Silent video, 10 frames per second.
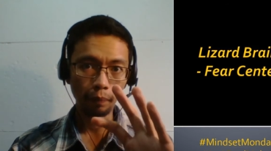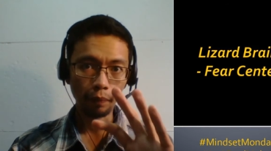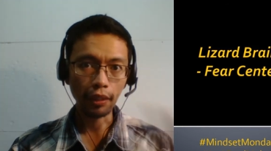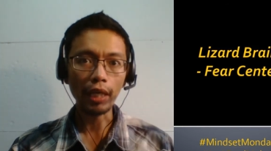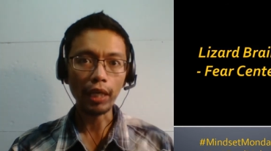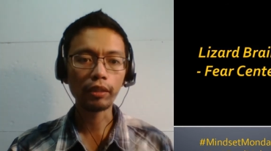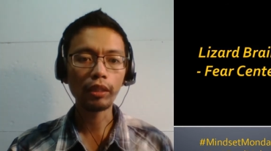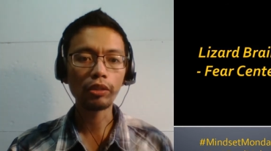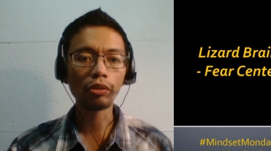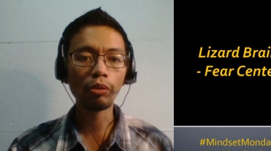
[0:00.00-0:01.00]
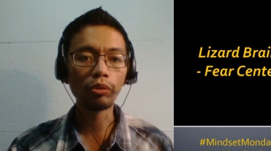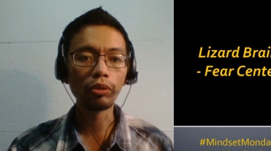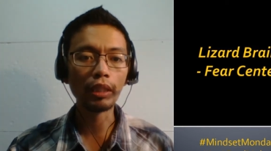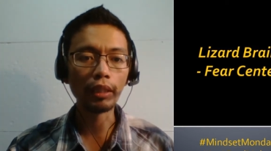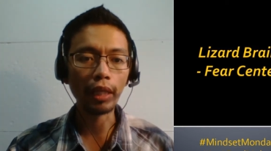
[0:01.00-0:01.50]
Next, let's go to
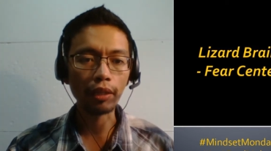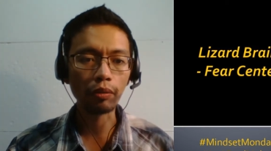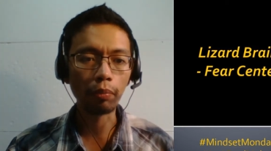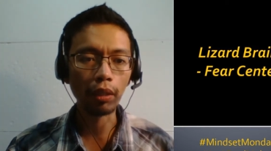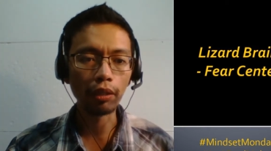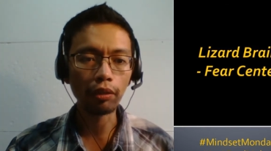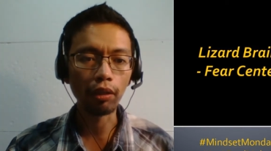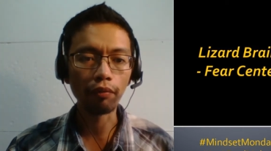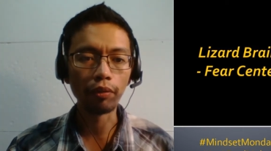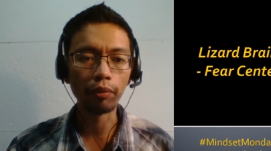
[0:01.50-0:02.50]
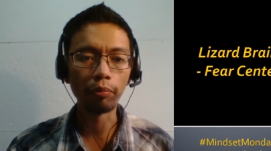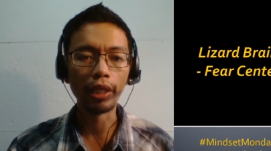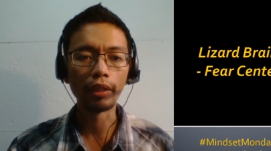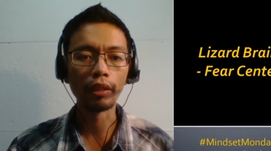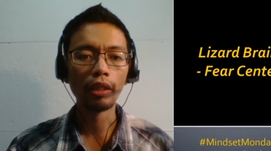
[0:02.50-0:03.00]
the next part of the
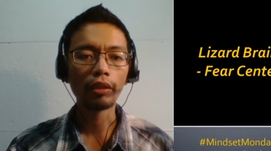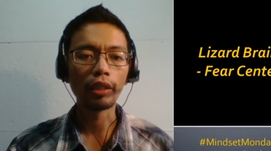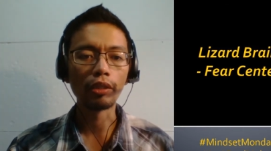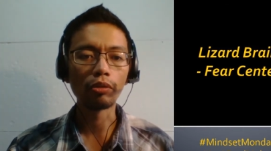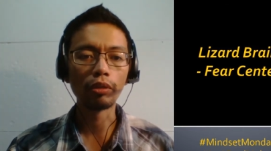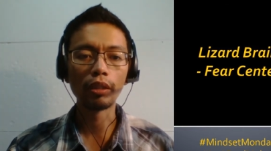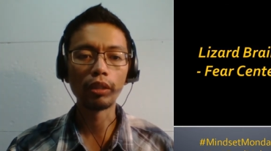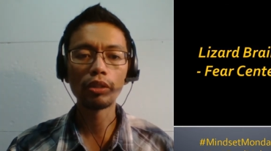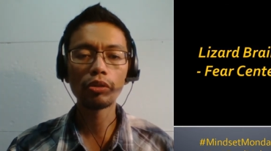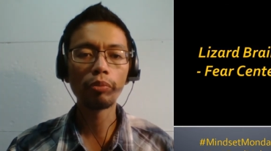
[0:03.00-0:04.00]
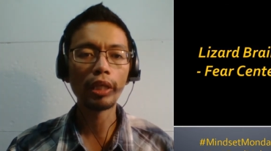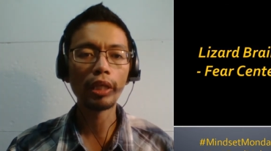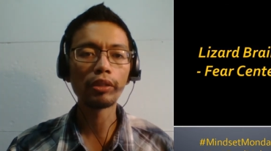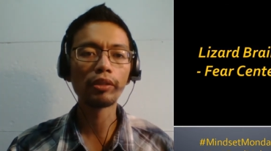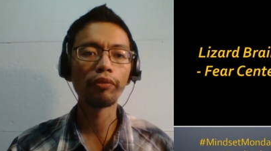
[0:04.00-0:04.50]
brain. Okay, so the lizard brain
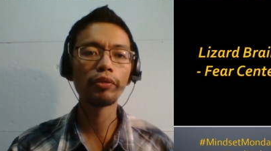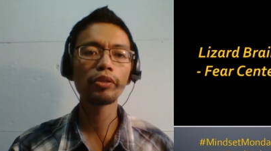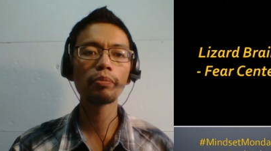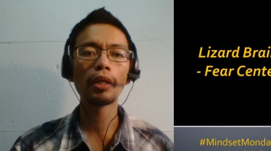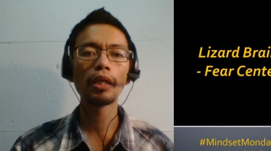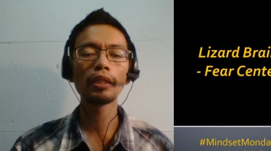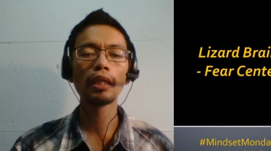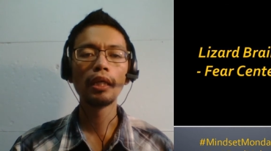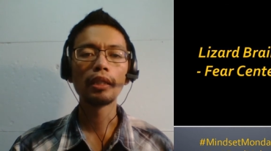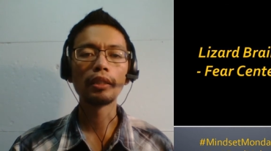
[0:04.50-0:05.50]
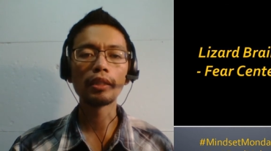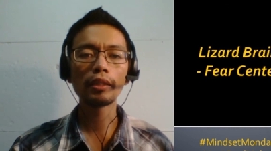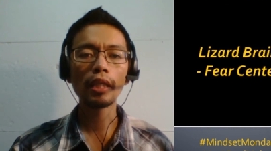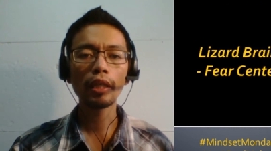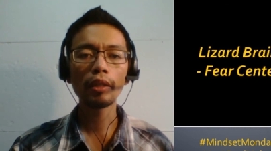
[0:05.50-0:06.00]
is the first part. The
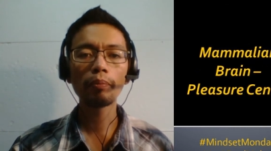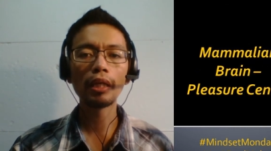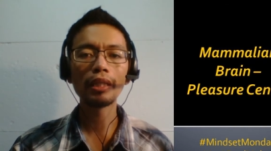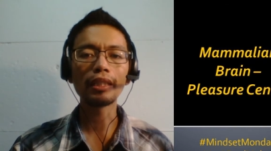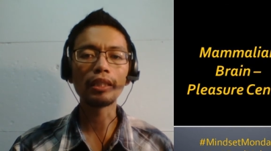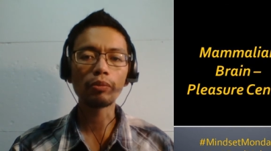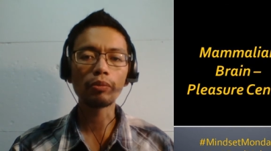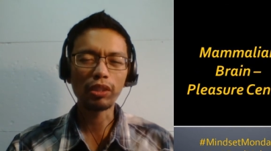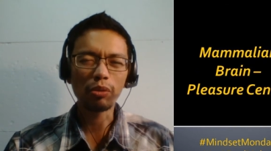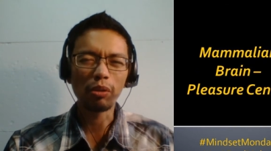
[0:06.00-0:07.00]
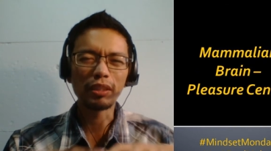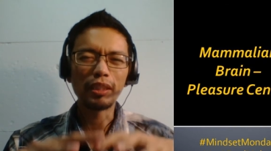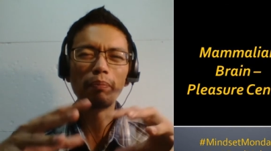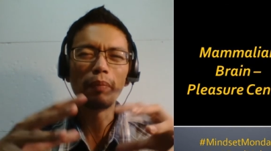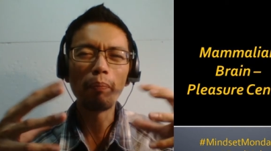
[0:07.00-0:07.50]
second part is what's called
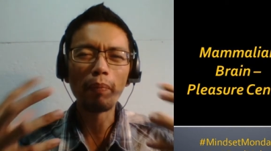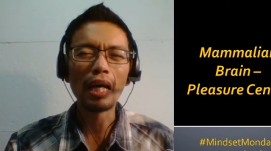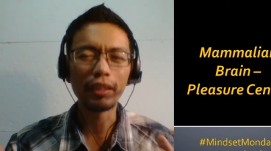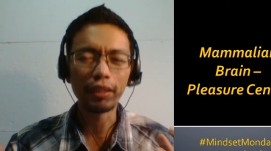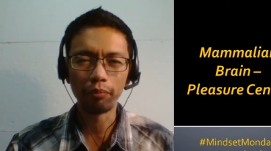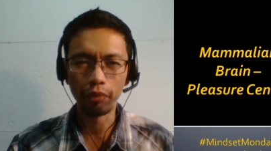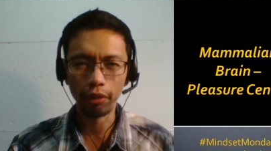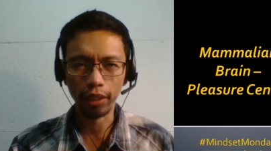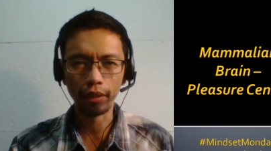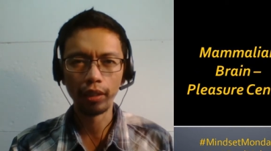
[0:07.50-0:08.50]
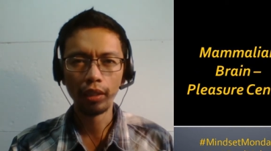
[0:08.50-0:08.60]
the mammalian brain.